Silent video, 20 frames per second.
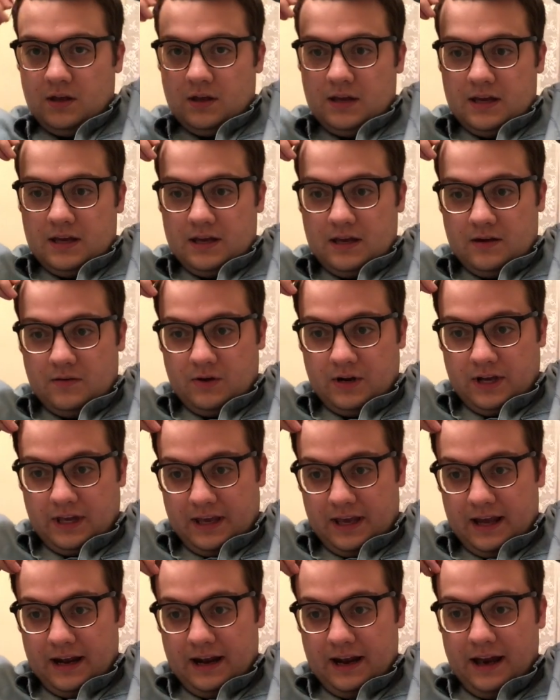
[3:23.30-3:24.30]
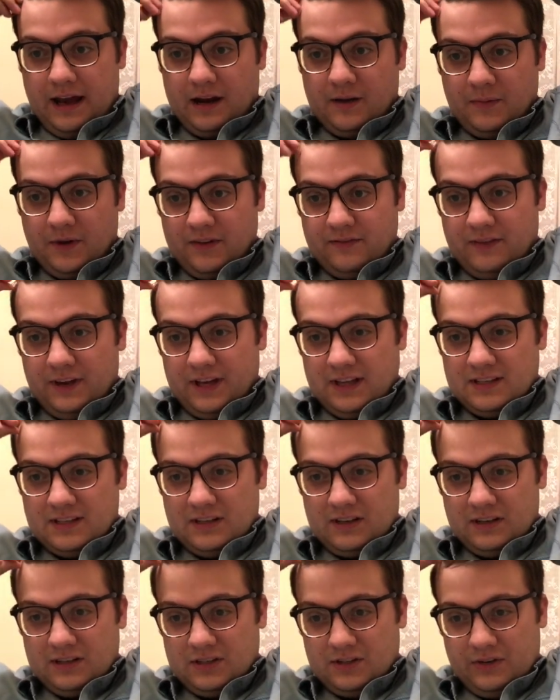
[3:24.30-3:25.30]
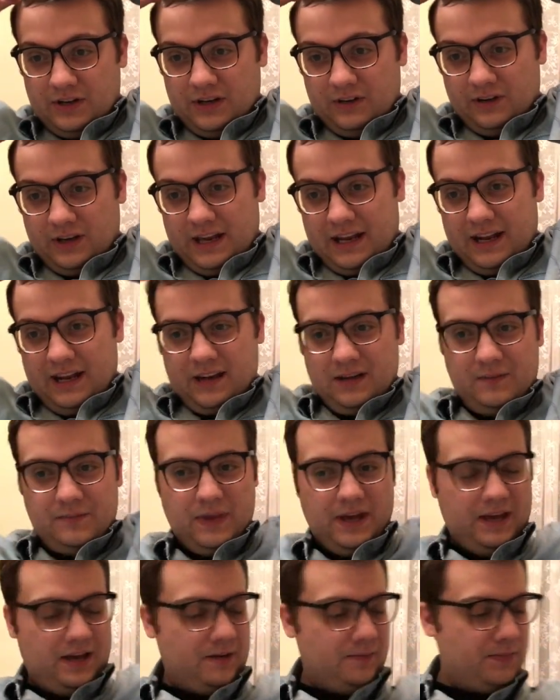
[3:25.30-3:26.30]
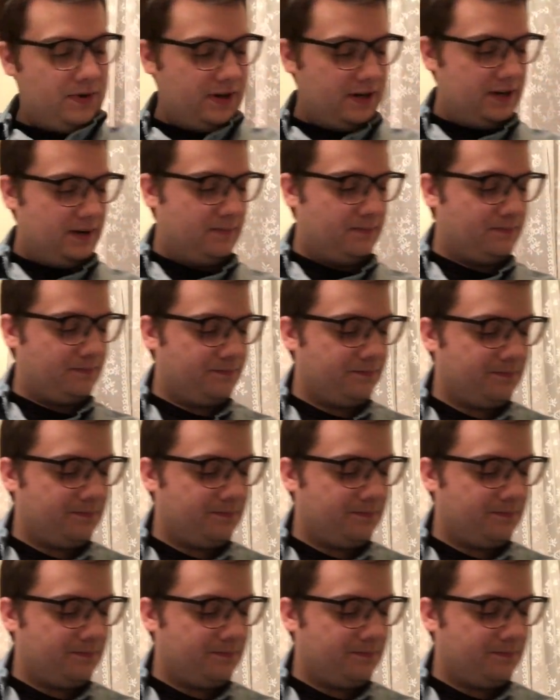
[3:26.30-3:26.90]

I want to get it out of my face so I don't get any makeup on it.